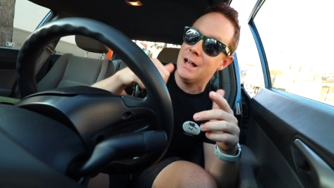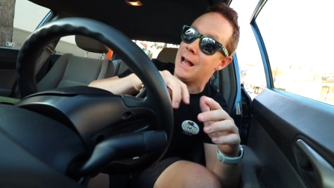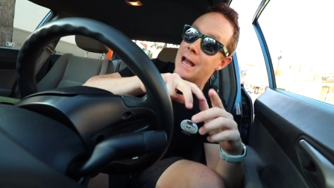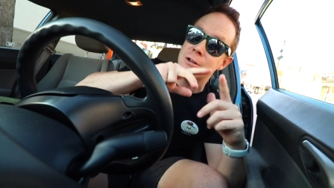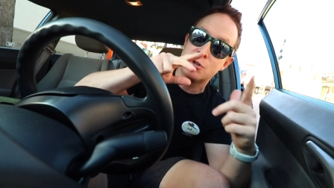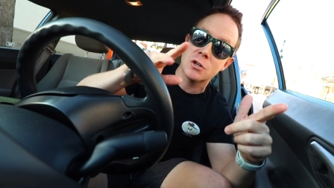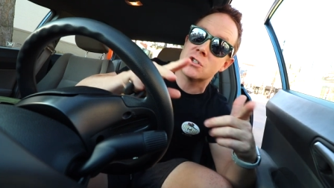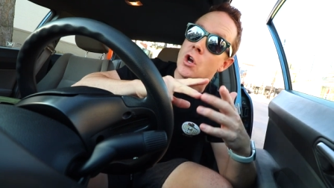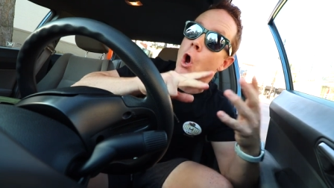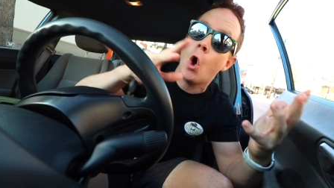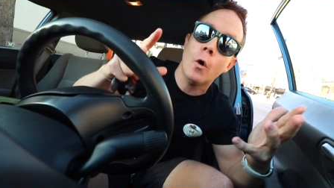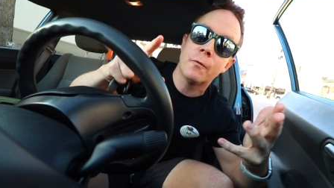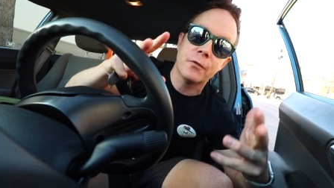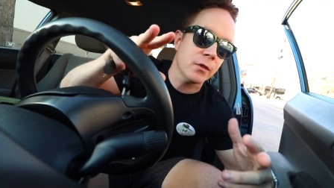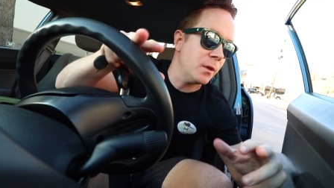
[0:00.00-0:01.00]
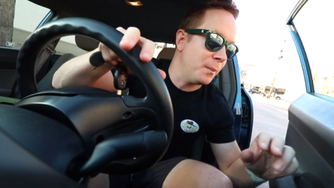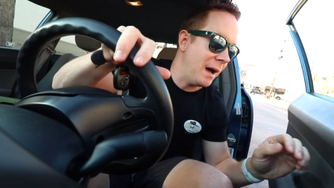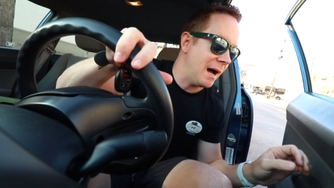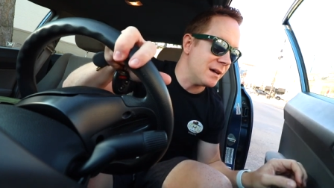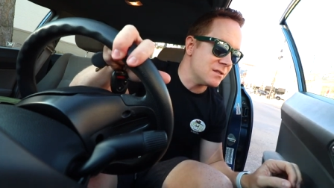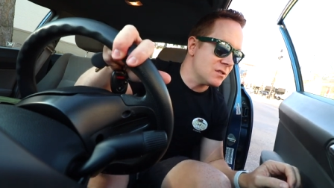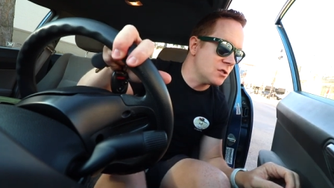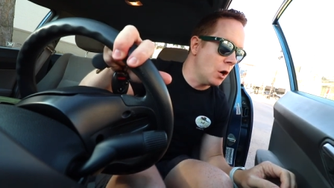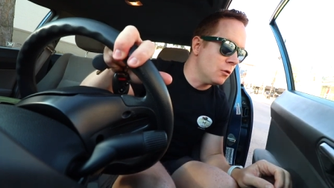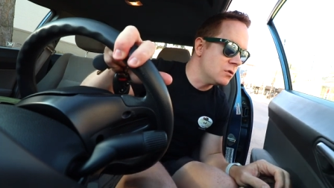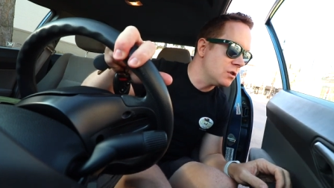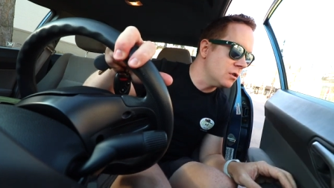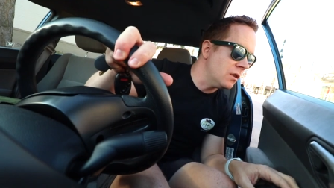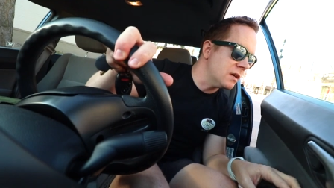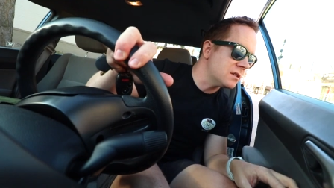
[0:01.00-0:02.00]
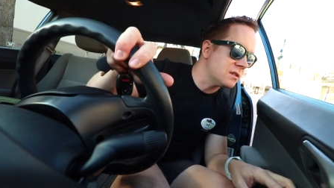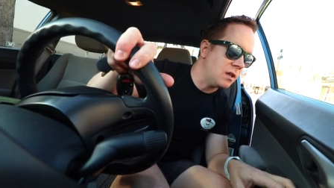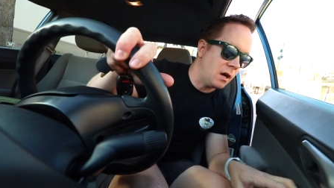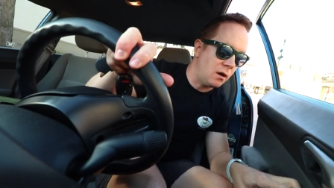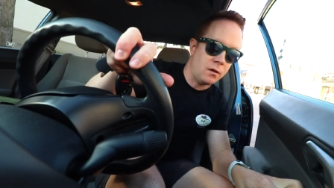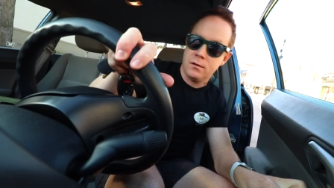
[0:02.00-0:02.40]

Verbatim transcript: and just hope for the best. Don't do this though.